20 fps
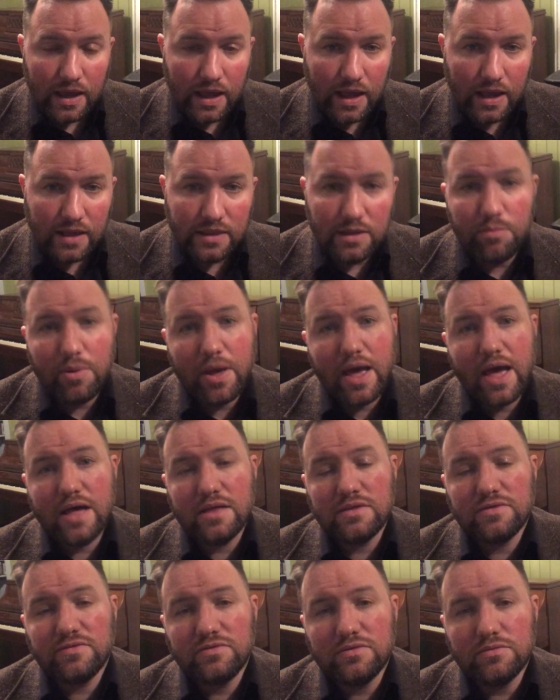and the
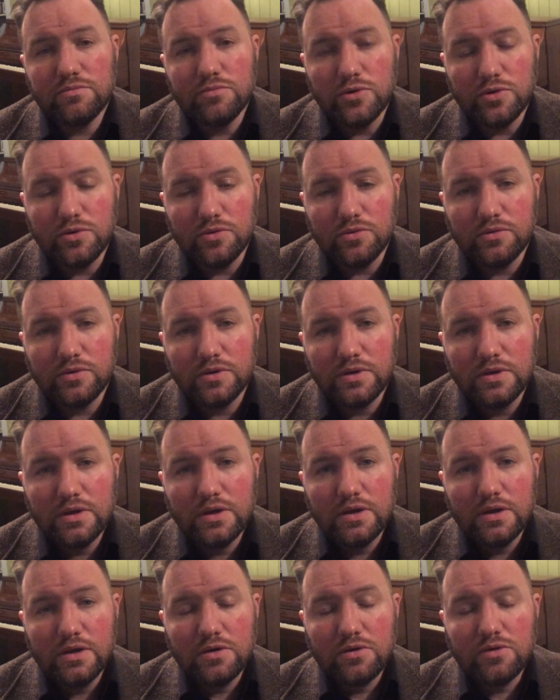path of the moon
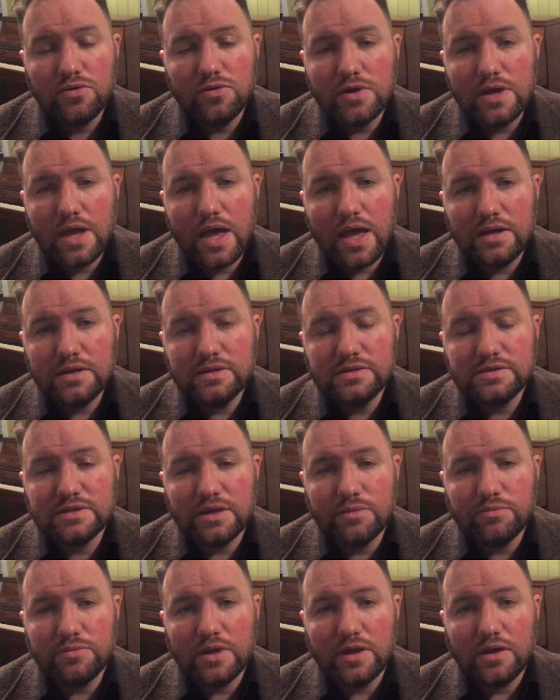created
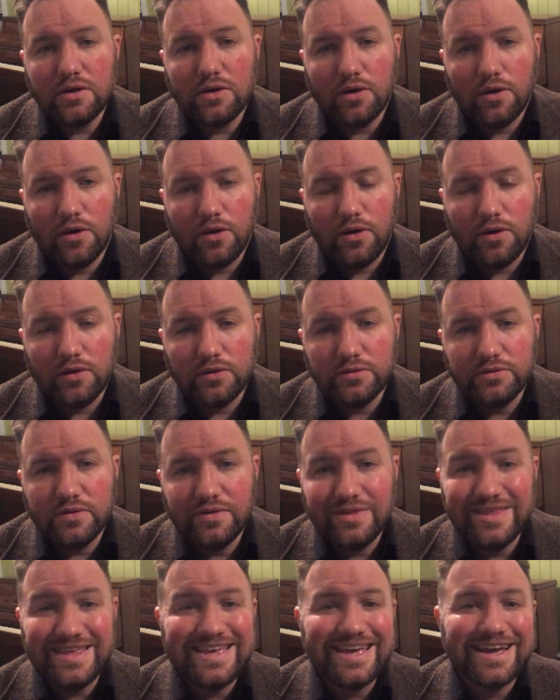something called
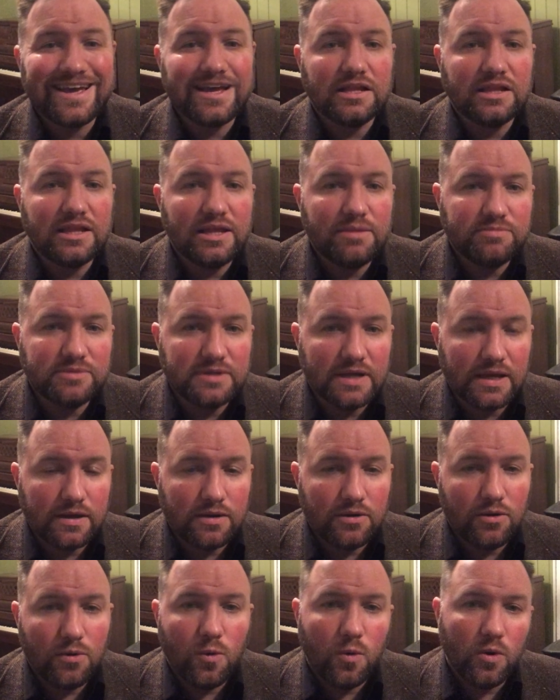the
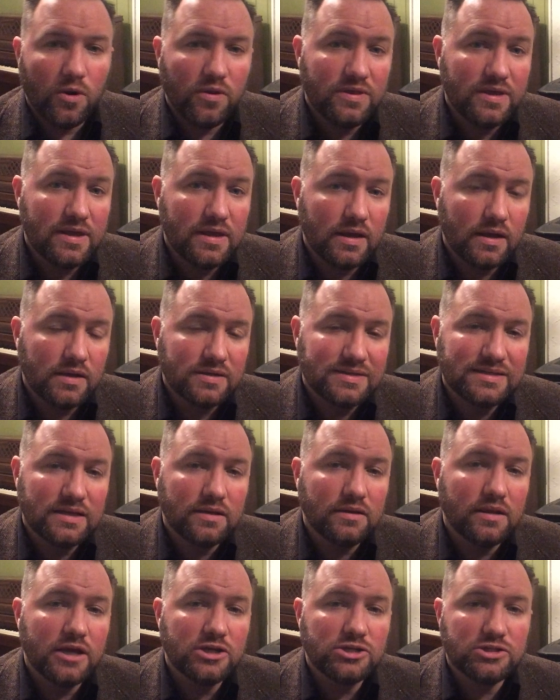ecliptic, or the
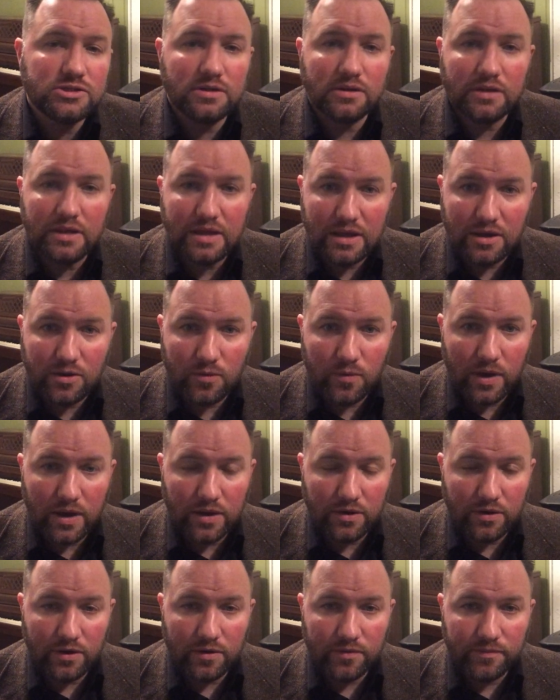celestial
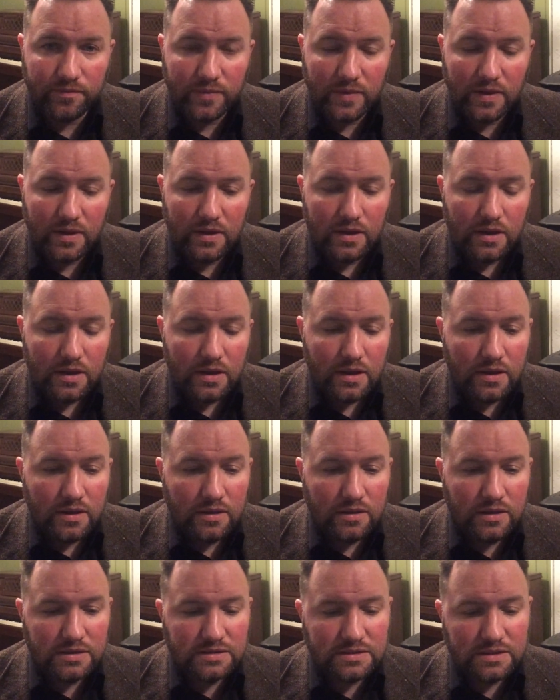equator.
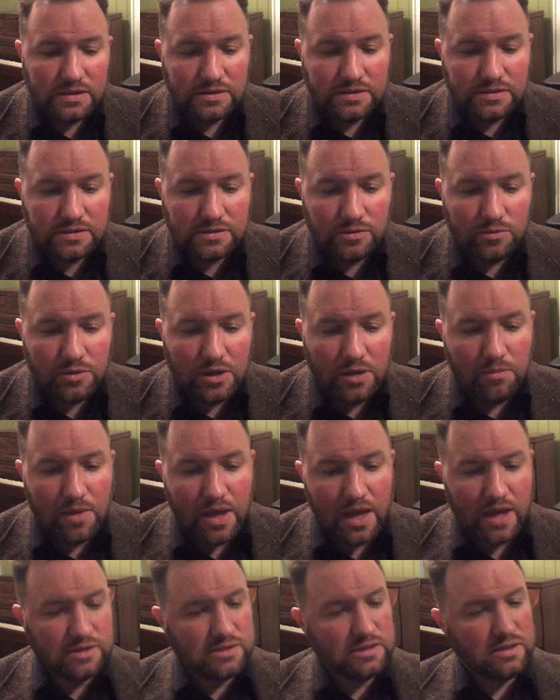This is to be
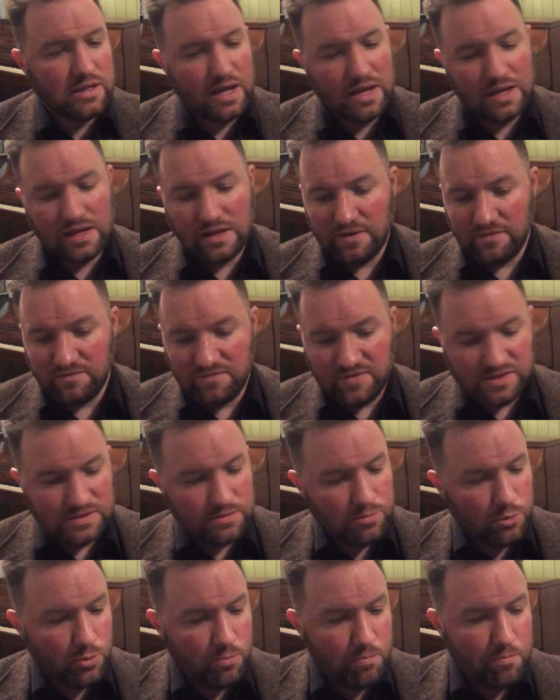imagined like an
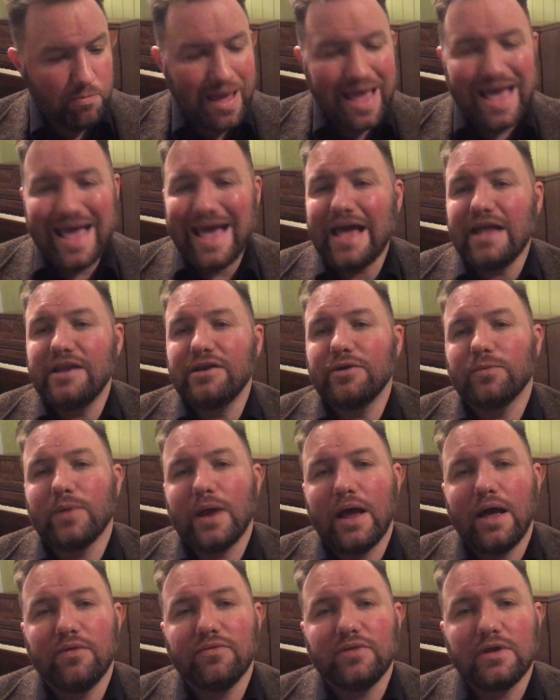invisible band
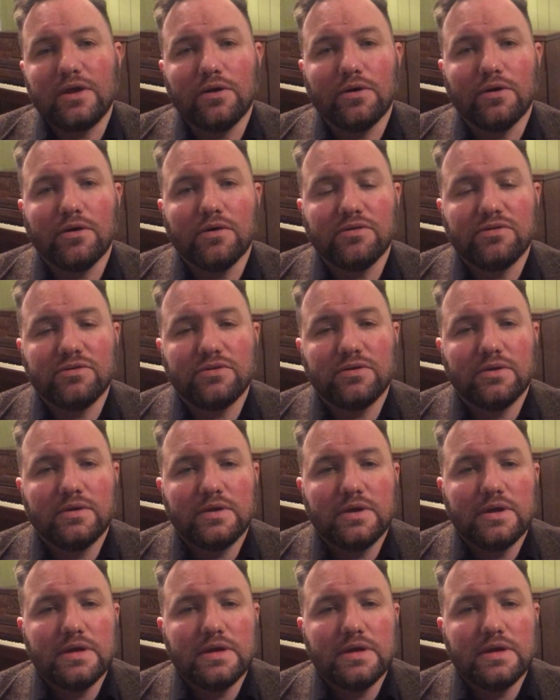around the earth.